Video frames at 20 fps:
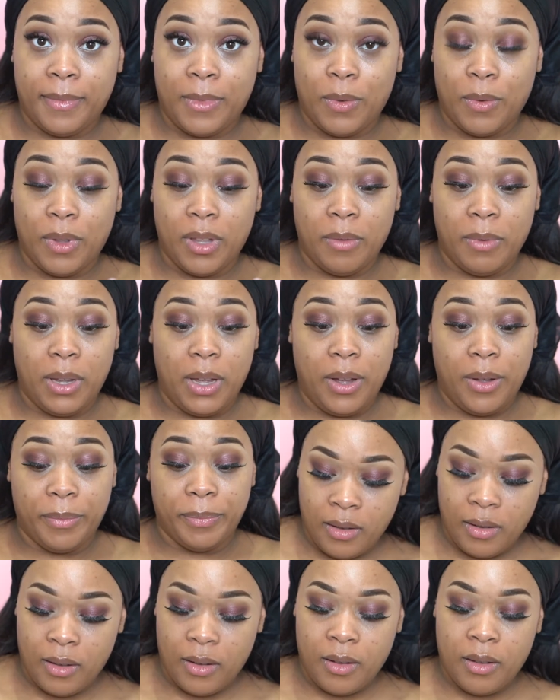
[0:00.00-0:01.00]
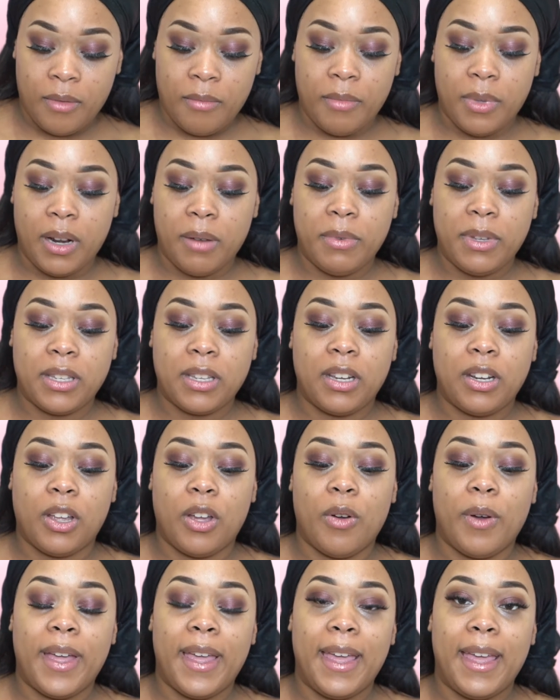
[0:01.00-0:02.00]
Well, there we go. But I'm just going to
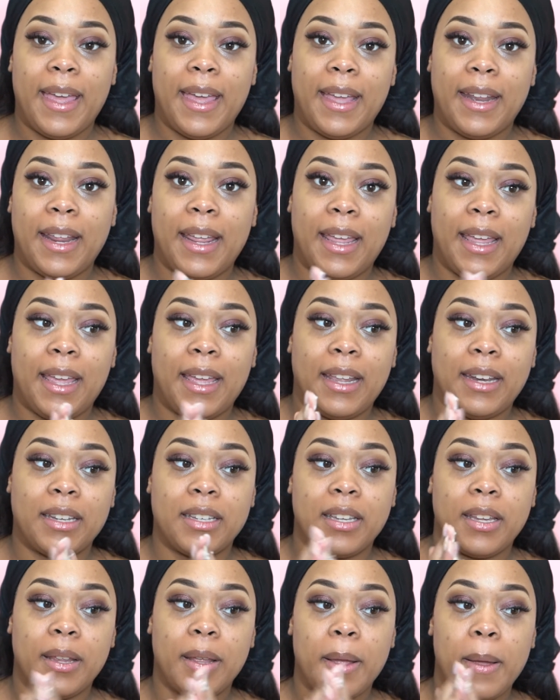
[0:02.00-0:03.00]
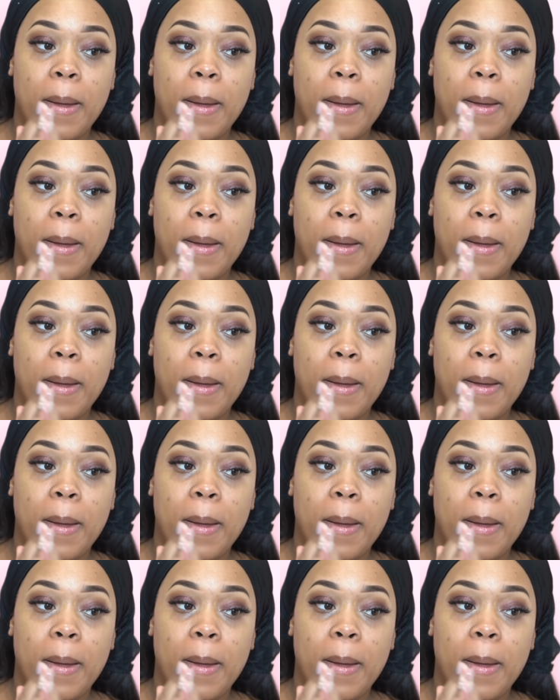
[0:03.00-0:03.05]
go ahead and